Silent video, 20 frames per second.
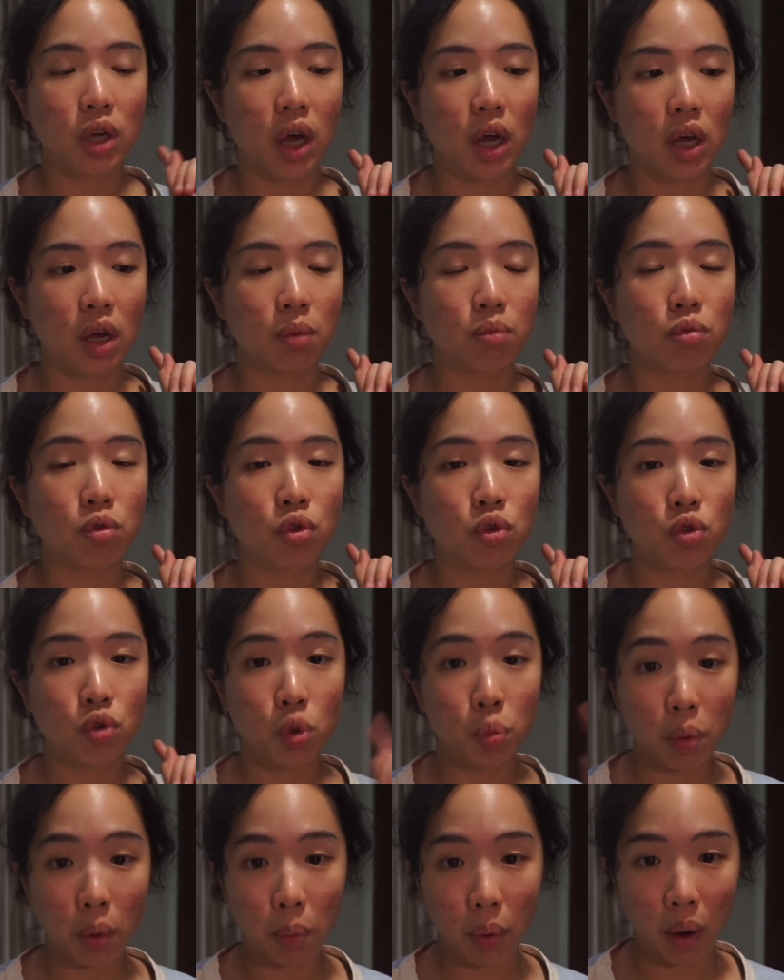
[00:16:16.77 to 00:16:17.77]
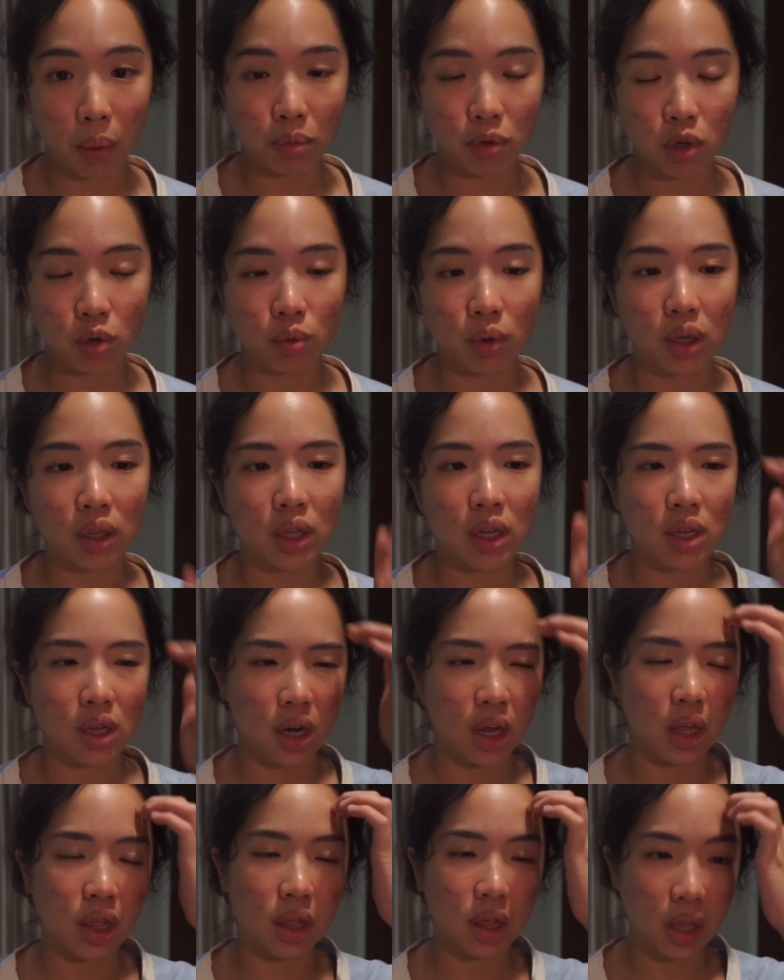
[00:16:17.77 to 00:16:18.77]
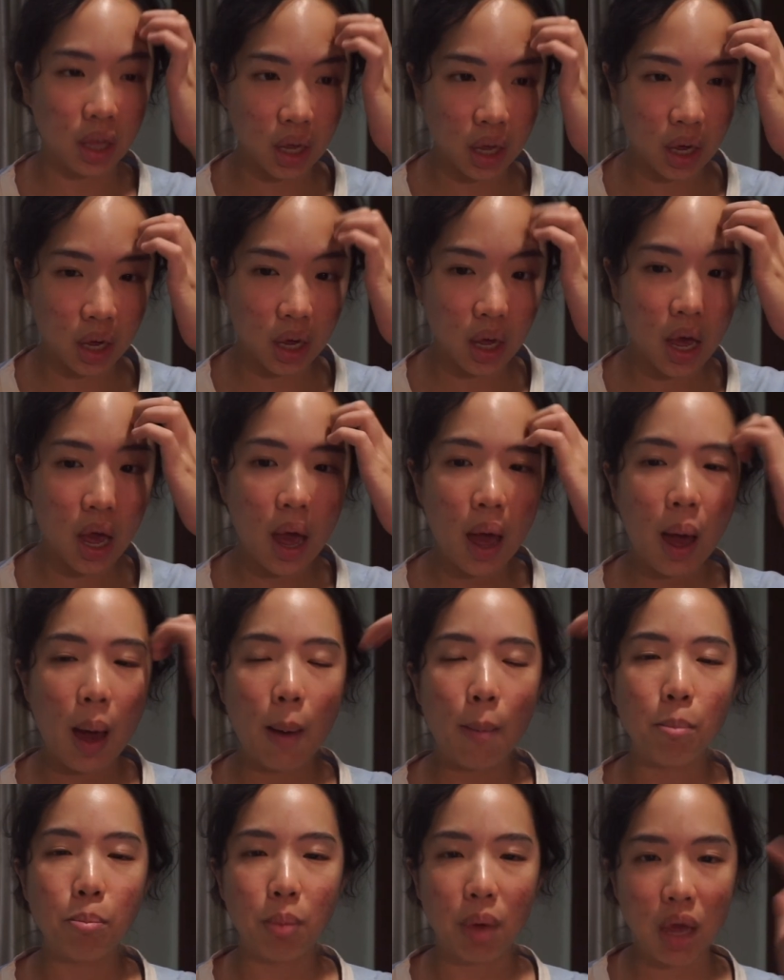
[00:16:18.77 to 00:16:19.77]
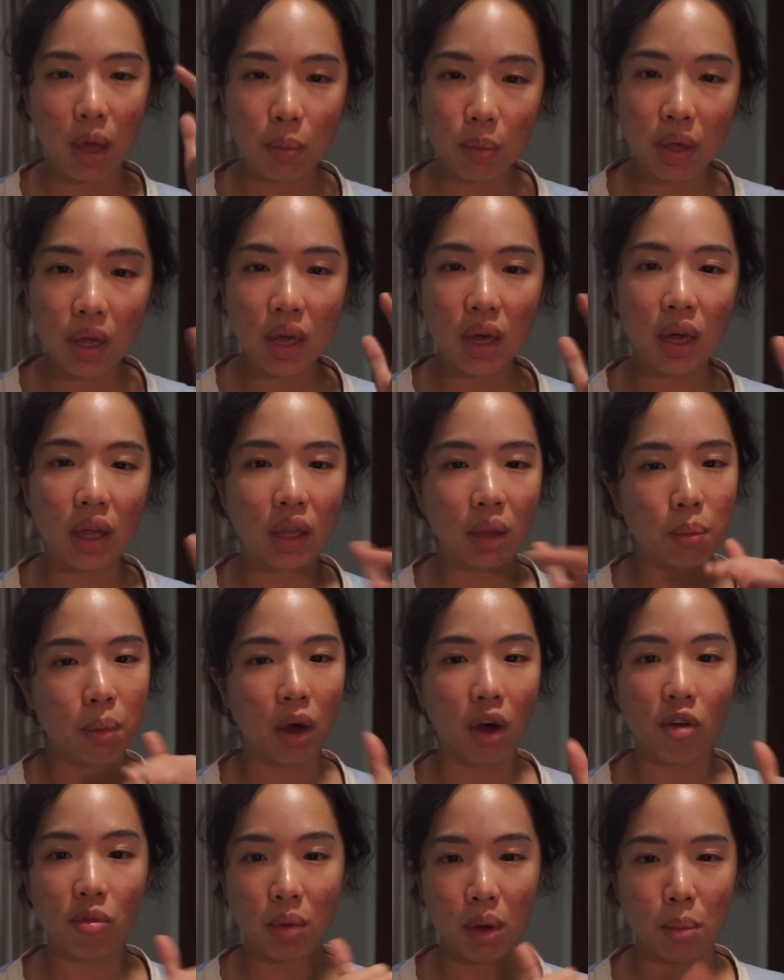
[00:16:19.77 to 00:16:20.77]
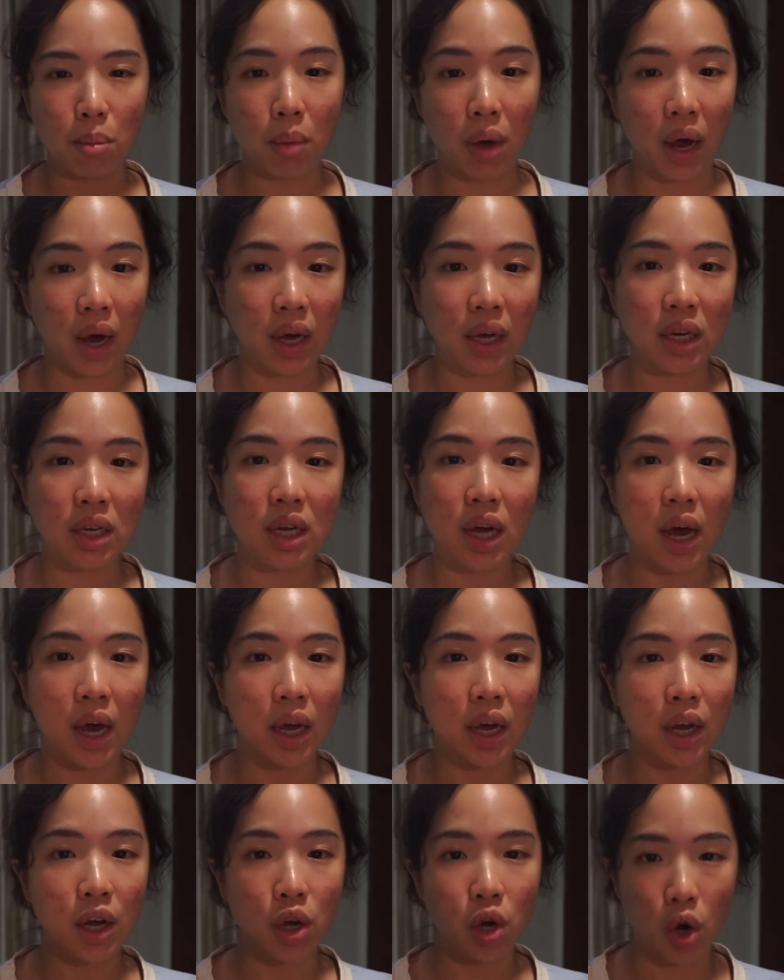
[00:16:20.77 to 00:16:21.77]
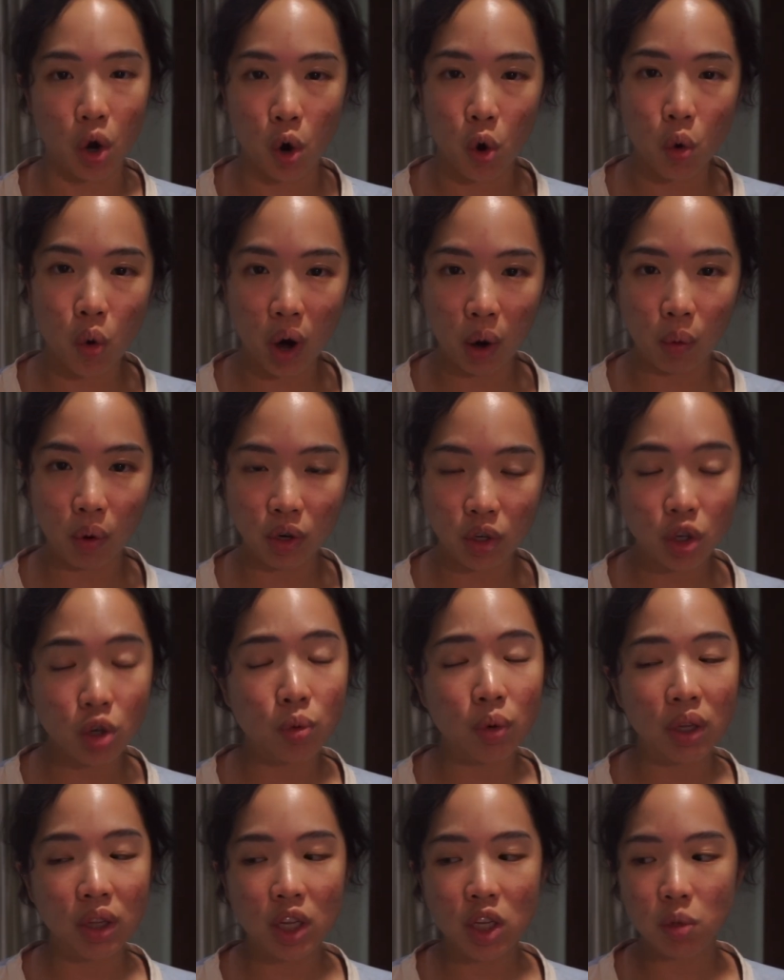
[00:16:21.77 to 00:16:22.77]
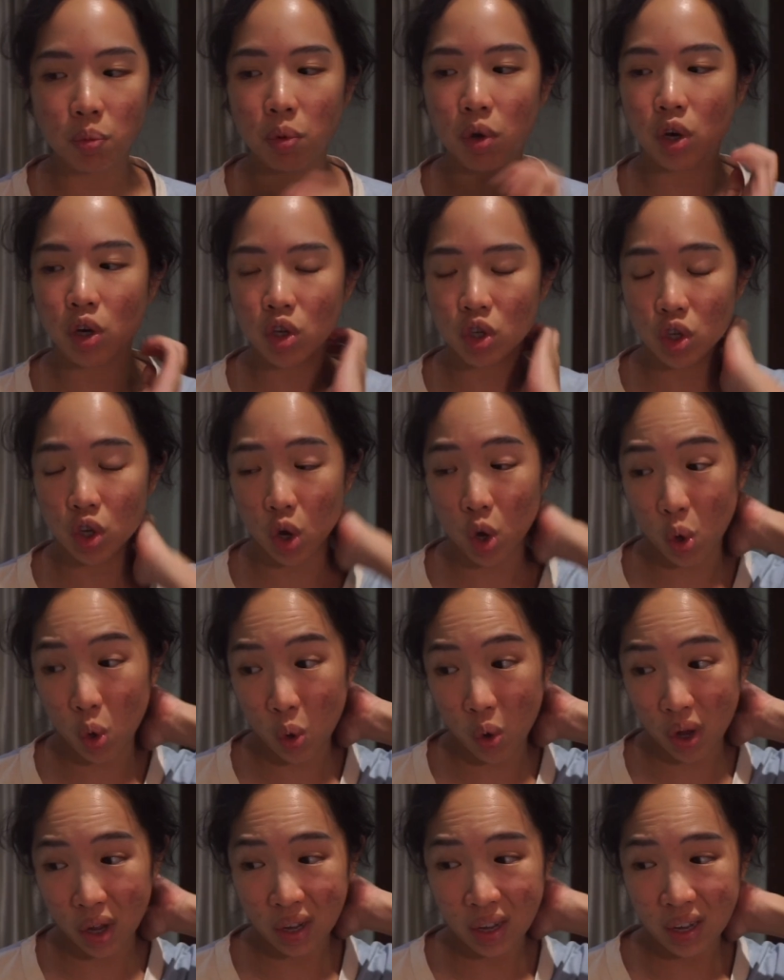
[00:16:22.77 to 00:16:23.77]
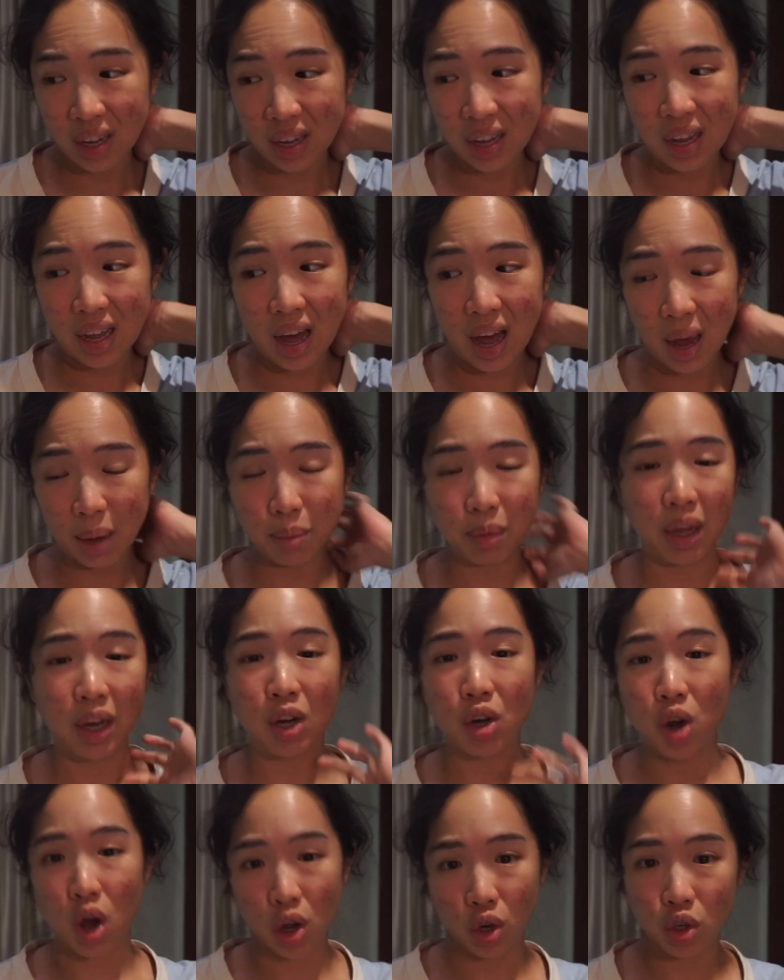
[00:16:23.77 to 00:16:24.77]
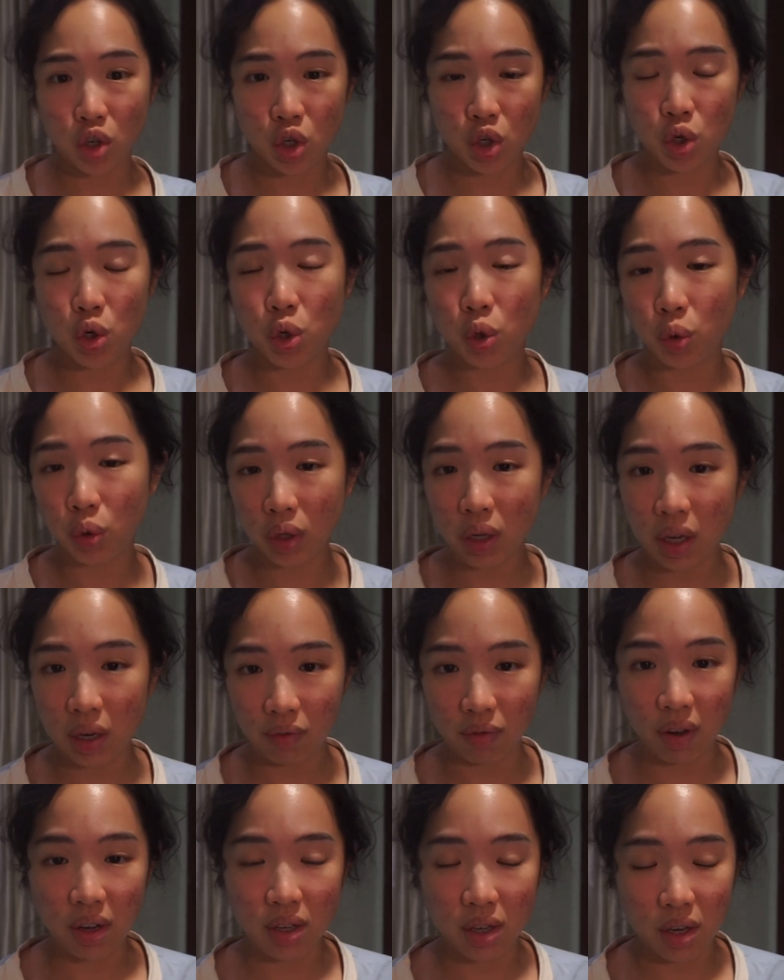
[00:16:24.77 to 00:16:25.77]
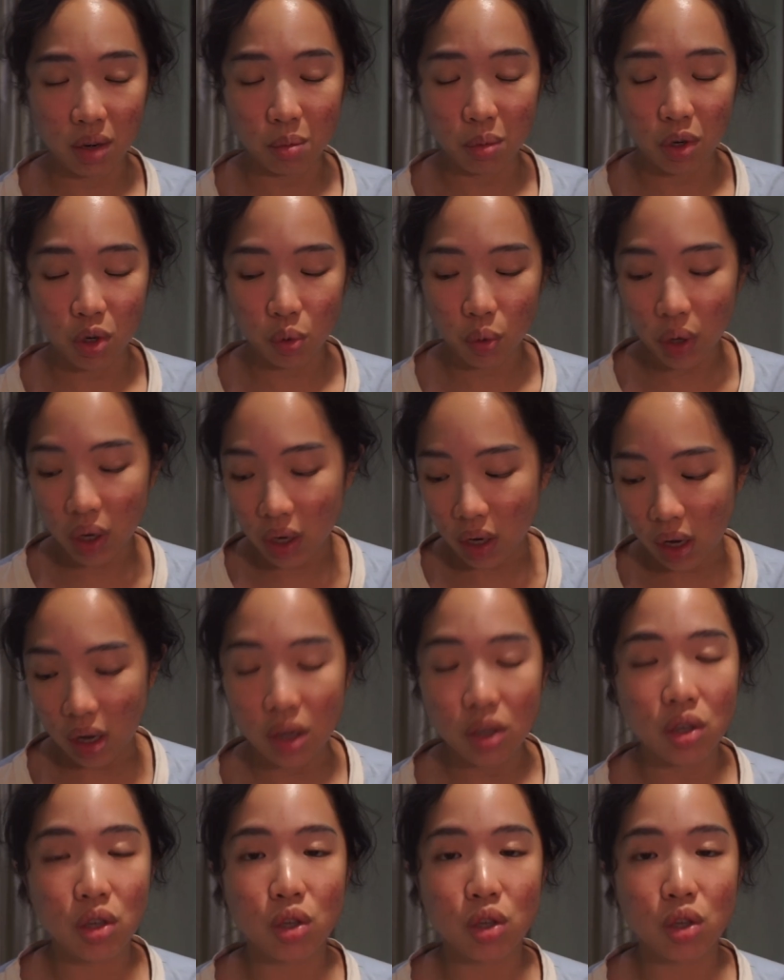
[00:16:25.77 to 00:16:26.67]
I am super pumped to read this, and I think maybe in the back of my mind I know I want to read this book, so I'm like not truly invested in Between Us.